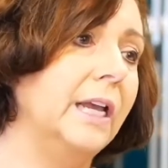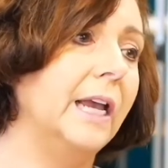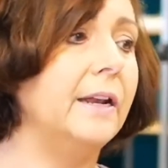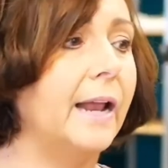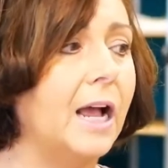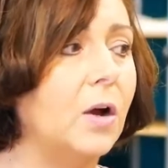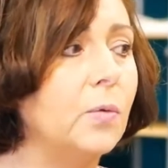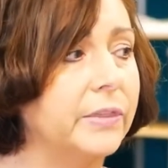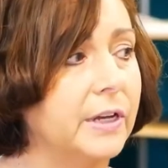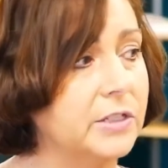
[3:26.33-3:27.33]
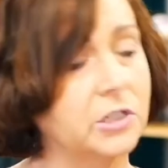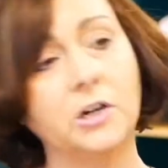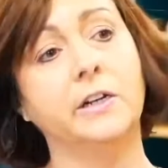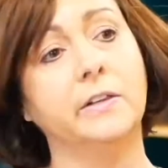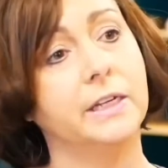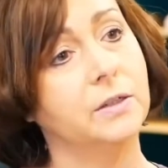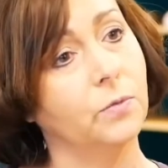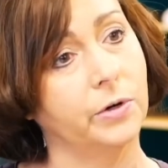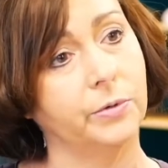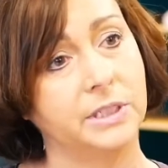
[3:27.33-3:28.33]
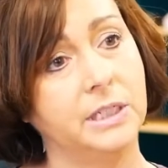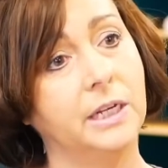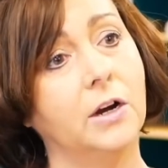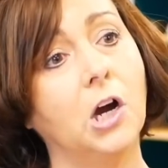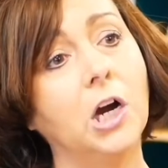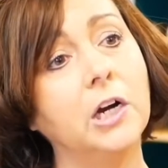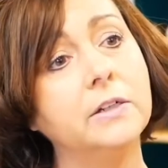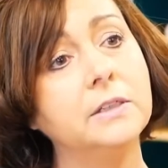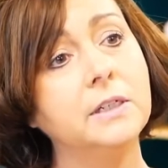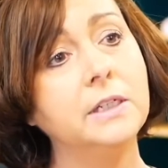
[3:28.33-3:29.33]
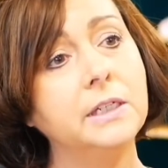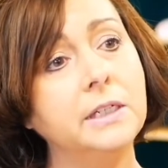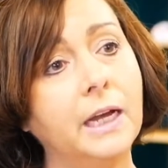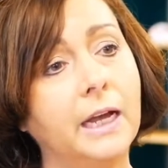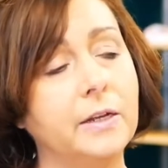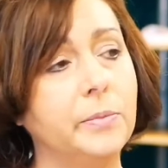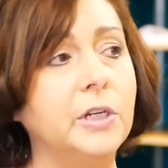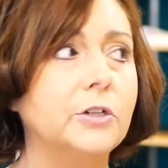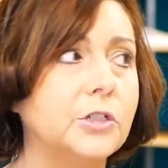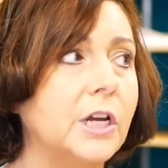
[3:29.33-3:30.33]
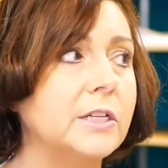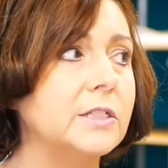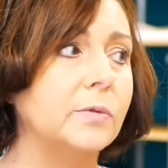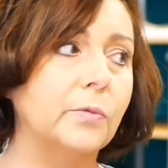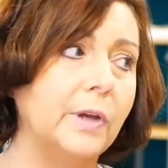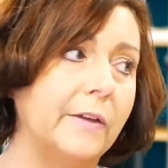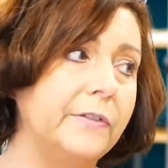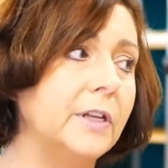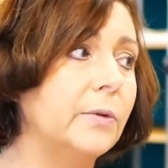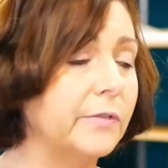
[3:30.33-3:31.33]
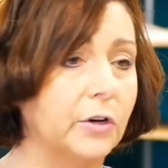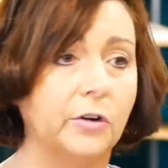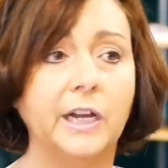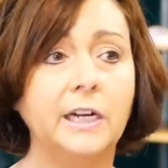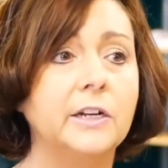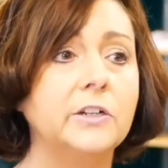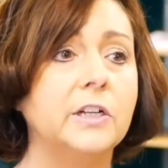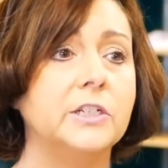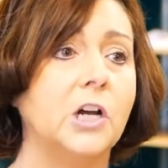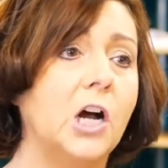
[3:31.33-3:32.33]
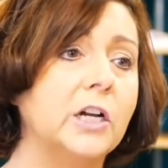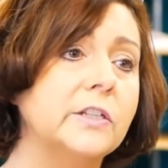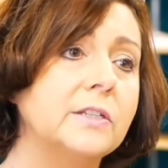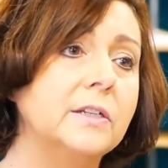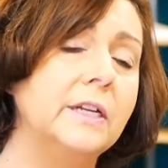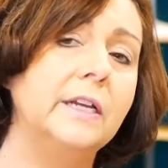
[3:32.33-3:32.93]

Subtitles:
And now with us starting like work with TNR, I mean, I feel like we have a great handle on dogs,